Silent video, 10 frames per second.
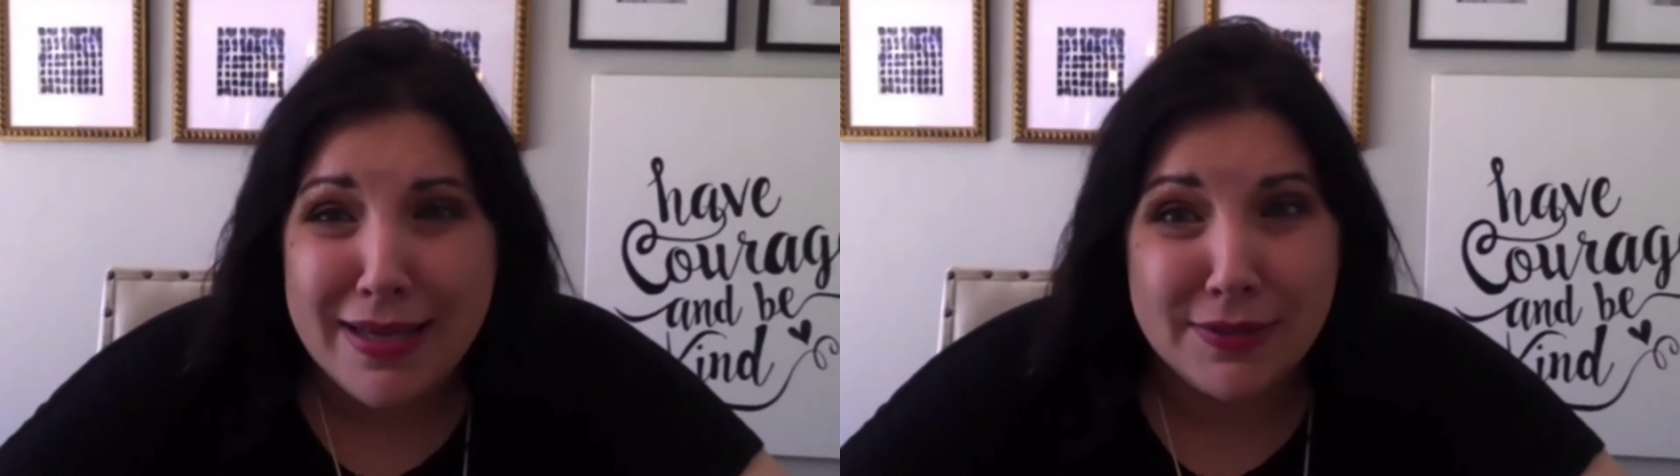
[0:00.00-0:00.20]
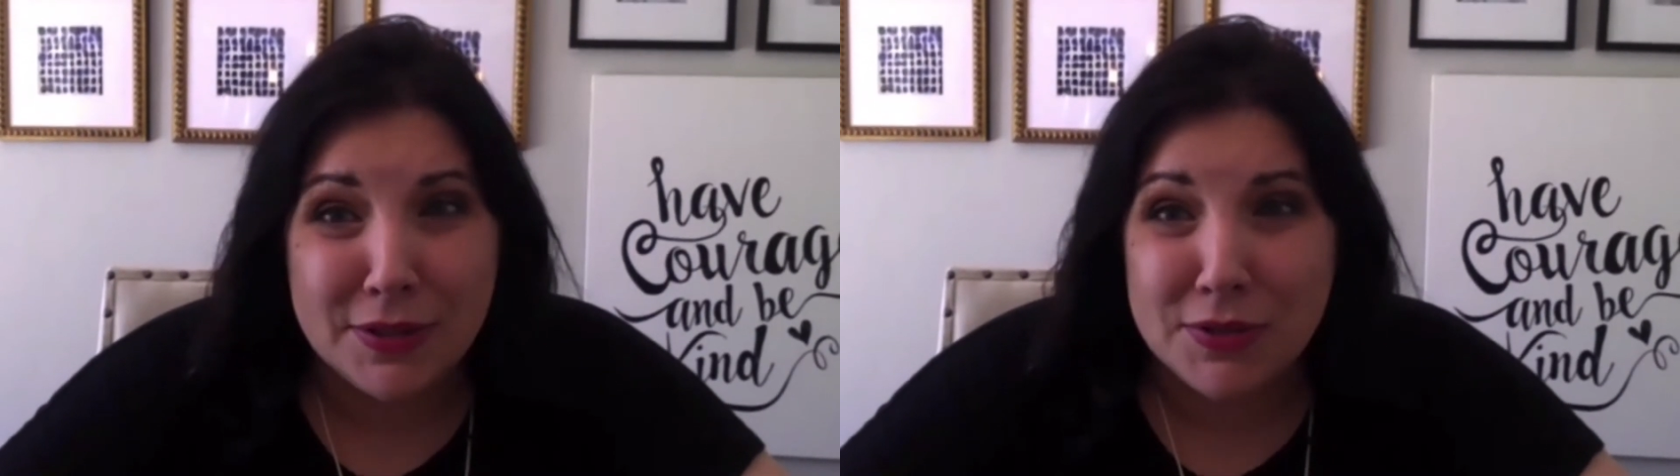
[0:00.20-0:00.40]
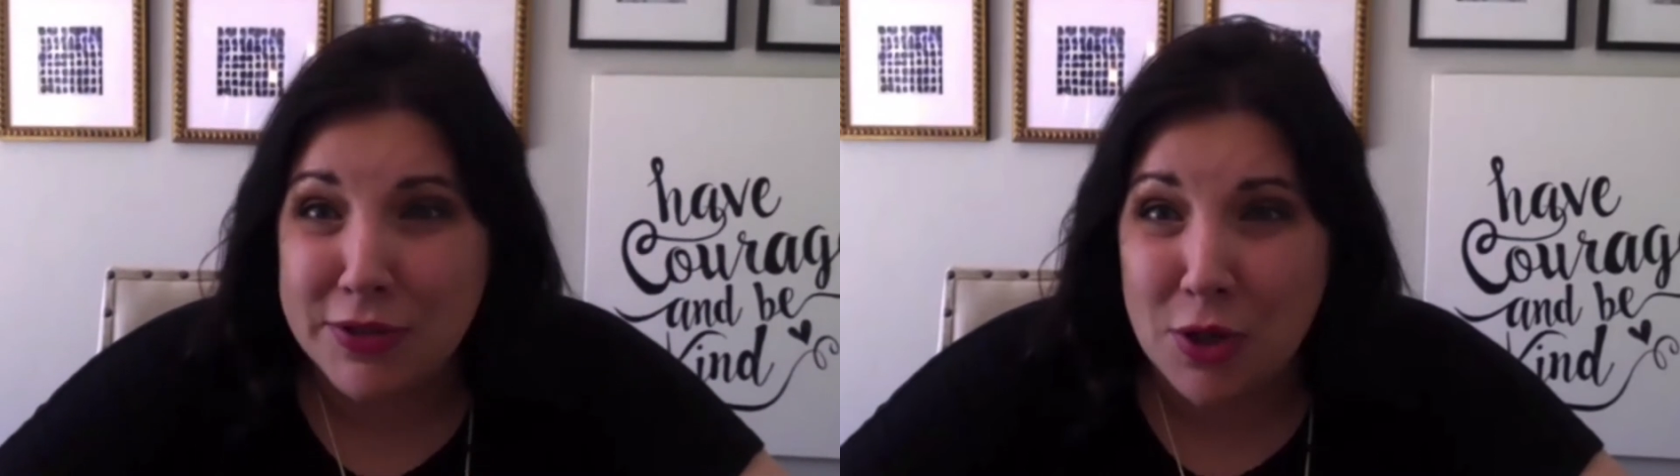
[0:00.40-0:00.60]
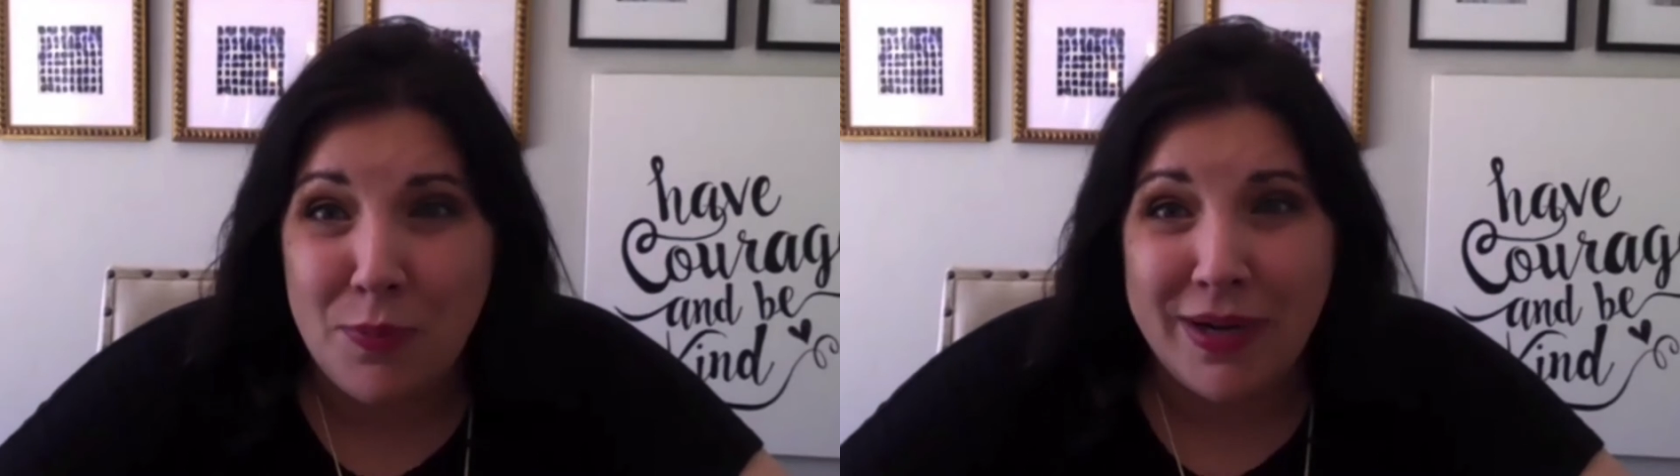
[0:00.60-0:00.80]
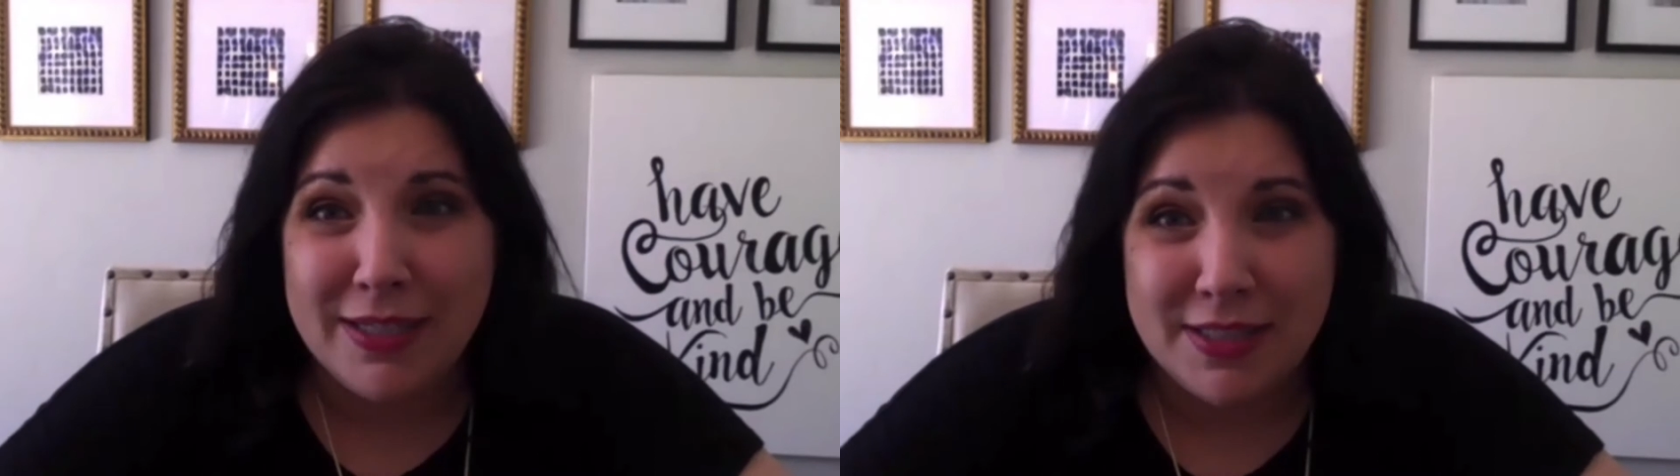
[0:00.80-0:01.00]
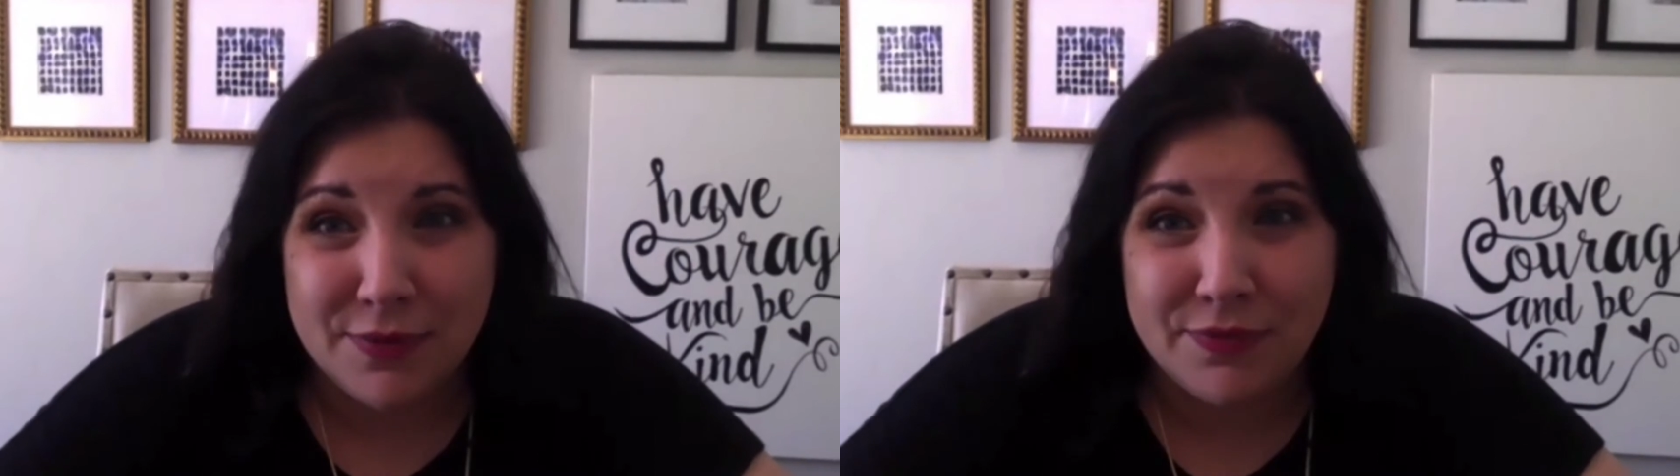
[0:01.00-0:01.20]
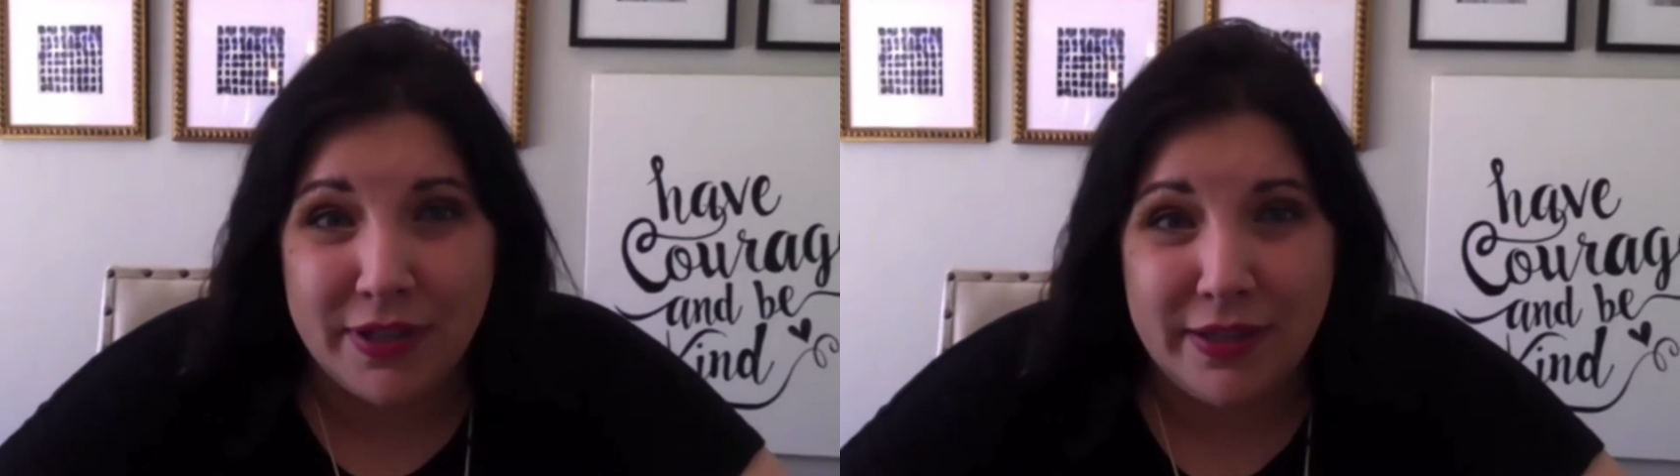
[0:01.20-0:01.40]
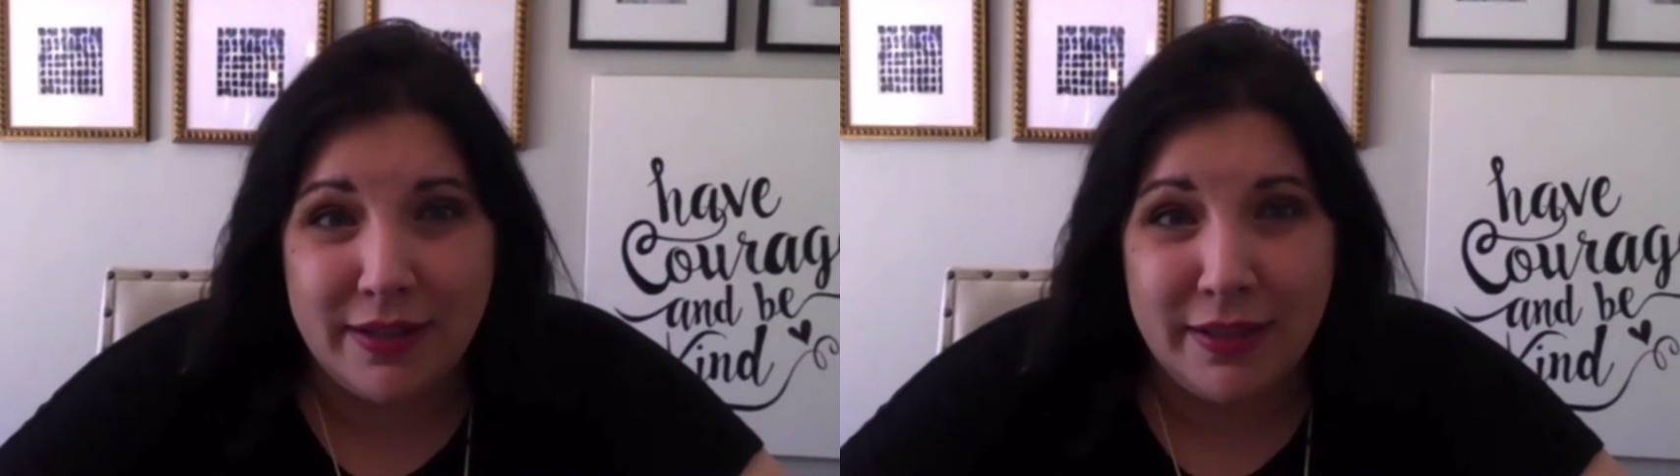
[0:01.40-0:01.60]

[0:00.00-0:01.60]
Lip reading: is there's so many different